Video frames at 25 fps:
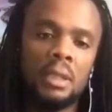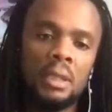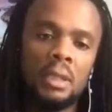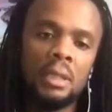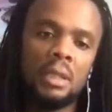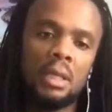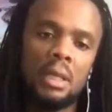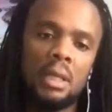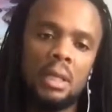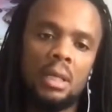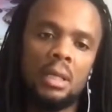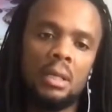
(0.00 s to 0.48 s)

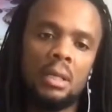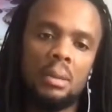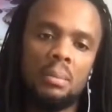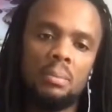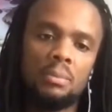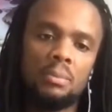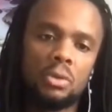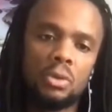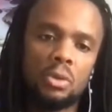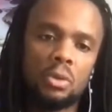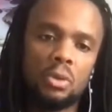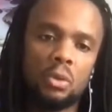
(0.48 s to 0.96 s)

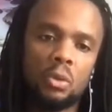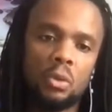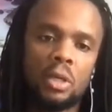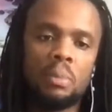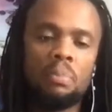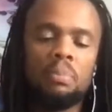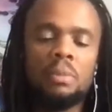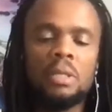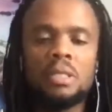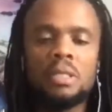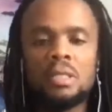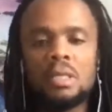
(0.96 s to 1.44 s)
So when a
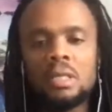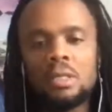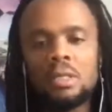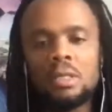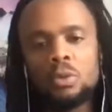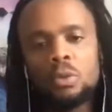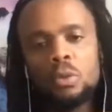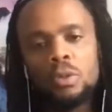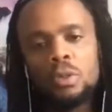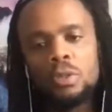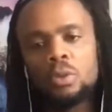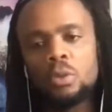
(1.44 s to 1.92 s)
business
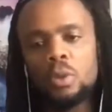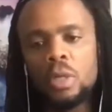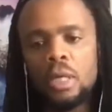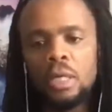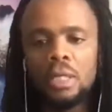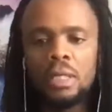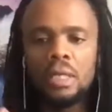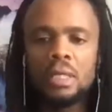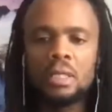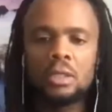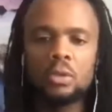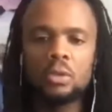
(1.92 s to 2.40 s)
wants to
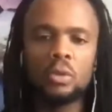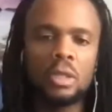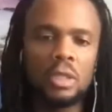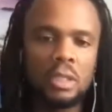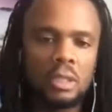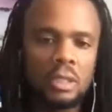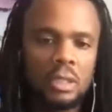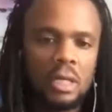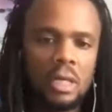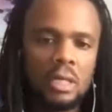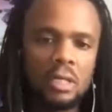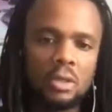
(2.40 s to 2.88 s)
engage with its
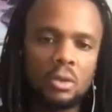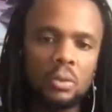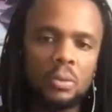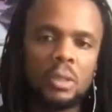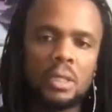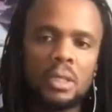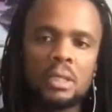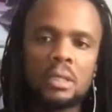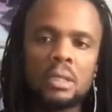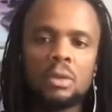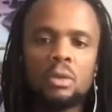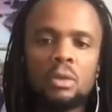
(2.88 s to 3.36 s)

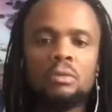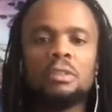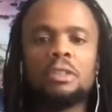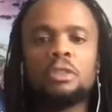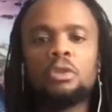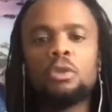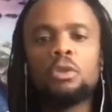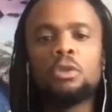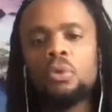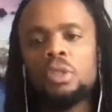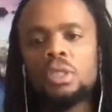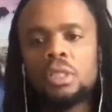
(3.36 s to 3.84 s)
customers over
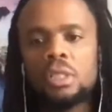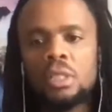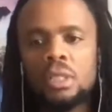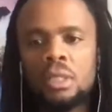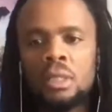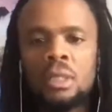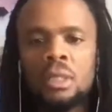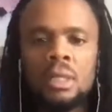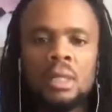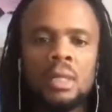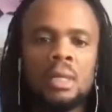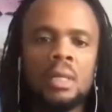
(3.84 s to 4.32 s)
2G,
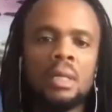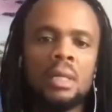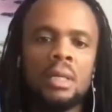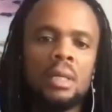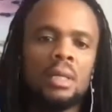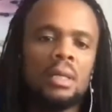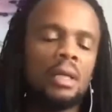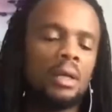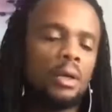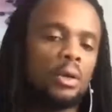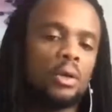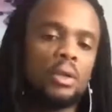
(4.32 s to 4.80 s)

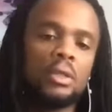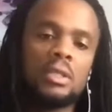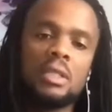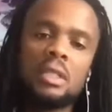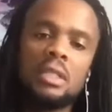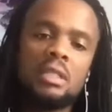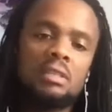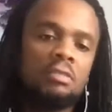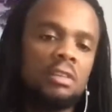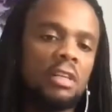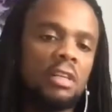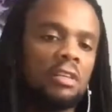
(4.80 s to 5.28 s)
the costing
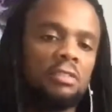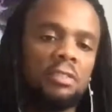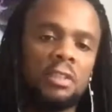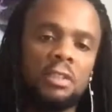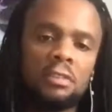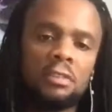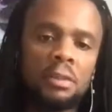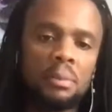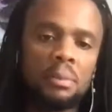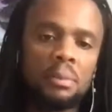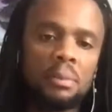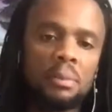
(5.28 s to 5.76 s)
is very
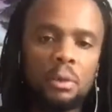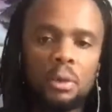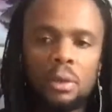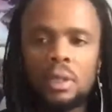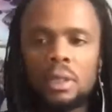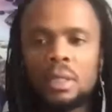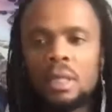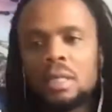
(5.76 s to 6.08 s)
favorable.